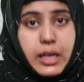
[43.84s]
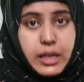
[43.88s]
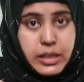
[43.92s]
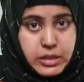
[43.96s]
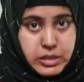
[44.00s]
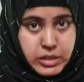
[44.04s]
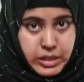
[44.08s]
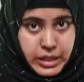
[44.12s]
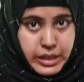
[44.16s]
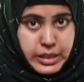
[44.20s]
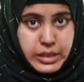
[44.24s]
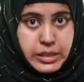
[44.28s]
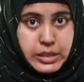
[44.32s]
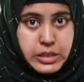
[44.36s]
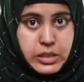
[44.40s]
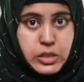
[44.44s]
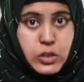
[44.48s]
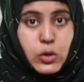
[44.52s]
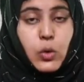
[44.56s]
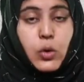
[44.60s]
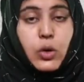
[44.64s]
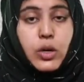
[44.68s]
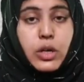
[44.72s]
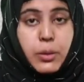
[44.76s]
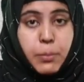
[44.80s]
tense
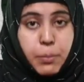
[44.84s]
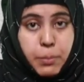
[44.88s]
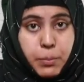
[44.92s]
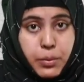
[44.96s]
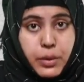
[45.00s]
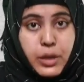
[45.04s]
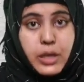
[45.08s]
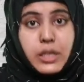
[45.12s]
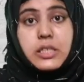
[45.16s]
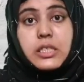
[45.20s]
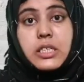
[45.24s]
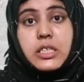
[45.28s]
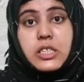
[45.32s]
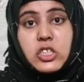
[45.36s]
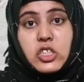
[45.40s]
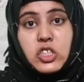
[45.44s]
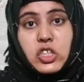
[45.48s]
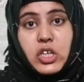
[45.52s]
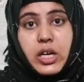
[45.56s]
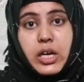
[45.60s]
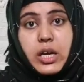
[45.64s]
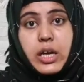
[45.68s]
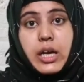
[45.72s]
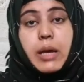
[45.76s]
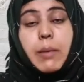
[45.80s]
or the present
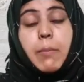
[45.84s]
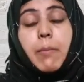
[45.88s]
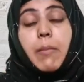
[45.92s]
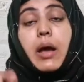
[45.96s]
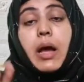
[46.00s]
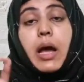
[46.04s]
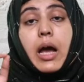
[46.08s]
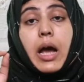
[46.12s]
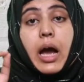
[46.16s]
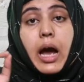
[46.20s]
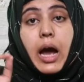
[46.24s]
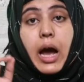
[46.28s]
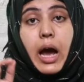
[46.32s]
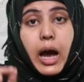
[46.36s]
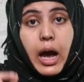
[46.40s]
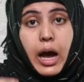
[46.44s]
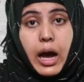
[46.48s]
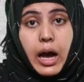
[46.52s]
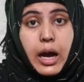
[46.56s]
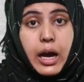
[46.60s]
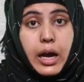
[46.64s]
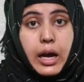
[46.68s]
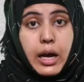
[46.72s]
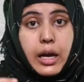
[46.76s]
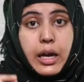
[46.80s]
time,
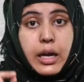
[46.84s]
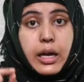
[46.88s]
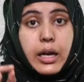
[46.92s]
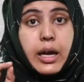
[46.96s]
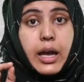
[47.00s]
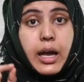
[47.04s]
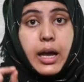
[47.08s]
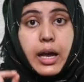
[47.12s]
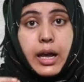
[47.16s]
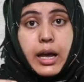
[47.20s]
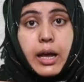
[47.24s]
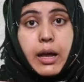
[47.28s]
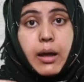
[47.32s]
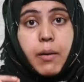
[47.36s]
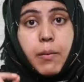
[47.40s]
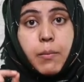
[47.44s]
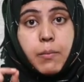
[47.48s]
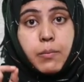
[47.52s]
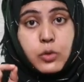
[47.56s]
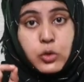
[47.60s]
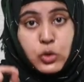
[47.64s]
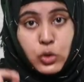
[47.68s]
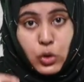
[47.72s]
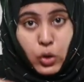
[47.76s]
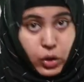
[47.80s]
I
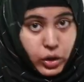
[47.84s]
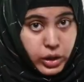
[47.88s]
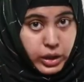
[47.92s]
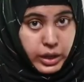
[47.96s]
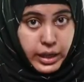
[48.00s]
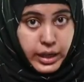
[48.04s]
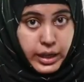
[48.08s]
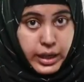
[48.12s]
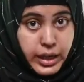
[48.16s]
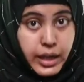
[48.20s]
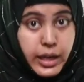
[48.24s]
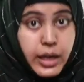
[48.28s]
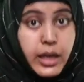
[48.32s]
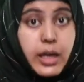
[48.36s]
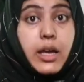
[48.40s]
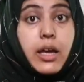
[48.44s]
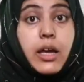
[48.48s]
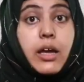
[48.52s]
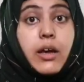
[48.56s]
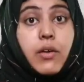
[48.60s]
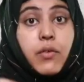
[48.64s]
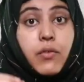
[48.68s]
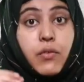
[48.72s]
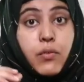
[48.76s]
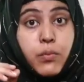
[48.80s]
am talking
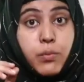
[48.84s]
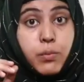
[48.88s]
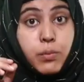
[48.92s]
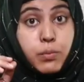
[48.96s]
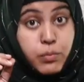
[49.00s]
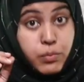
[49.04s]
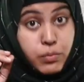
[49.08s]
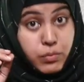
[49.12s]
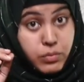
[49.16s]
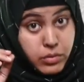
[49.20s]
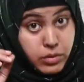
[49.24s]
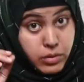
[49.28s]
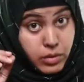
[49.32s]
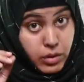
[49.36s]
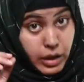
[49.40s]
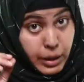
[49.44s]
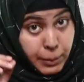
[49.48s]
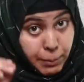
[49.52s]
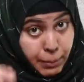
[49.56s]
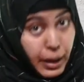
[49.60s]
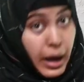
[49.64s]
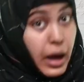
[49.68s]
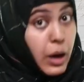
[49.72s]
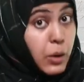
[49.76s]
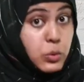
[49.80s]

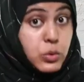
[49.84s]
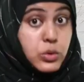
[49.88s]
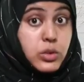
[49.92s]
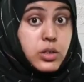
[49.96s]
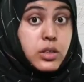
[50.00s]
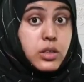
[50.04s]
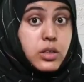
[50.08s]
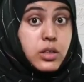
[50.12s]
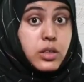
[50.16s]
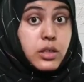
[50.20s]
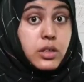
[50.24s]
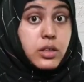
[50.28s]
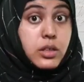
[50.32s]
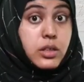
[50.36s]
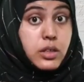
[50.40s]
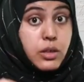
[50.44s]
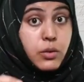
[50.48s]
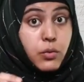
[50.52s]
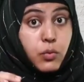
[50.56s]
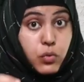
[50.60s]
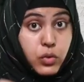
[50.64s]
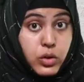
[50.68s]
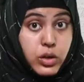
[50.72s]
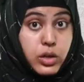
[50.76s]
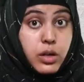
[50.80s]
about the
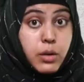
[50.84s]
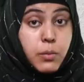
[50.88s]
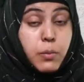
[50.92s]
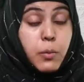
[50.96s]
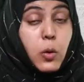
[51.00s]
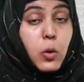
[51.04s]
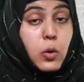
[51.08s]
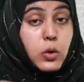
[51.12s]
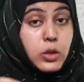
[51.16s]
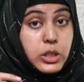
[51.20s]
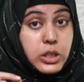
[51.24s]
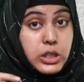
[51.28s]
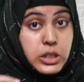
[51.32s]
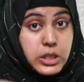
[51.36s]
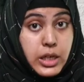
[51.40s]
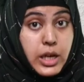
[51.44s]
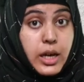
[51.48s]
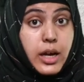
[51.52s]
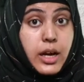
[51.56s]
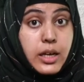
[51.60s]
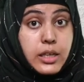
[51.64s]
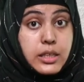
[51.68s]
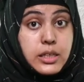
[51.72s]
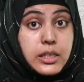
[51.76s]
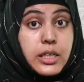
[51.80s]
verb or the
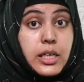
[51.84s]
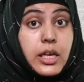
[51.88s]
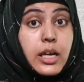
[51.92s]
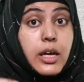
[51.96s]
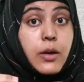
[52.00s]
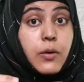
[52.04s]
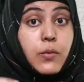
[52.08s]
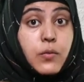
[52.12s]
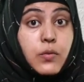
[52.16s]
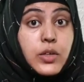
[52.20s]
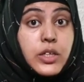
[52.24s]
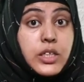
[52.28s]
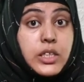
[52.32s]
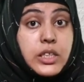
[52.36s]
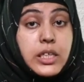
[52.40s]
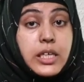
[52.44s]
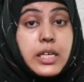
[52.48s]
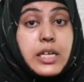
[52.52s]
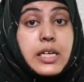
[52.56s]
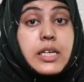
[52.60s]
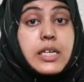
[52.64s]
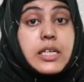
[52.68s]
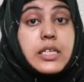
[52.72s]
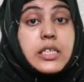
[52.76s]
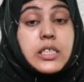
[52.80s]
task which
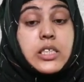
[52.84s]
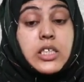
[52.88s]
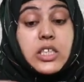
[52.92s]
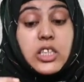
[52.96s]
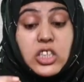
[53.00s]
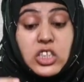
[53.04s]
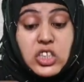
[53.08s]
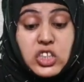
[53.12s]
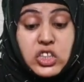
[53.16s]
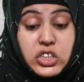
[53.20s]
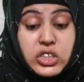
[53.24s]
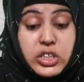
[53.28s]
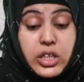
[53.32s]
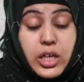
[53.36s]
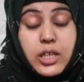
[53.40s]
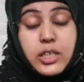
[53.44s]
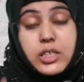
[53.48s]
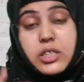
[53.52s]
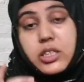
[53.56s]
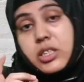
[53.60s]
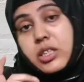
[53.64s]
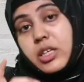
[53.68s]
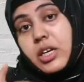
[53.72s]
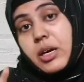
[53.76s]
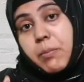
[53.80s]
is
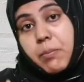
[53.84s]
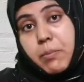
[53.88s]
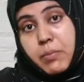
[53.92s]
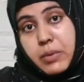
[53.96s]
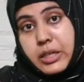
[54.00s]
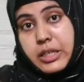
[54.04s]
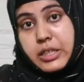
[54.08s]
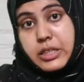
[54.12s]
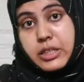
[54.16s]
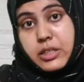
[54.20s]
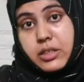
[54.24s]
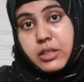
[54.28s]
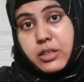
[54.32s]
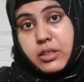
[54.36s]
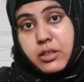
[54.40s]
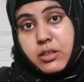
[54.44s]
just completed.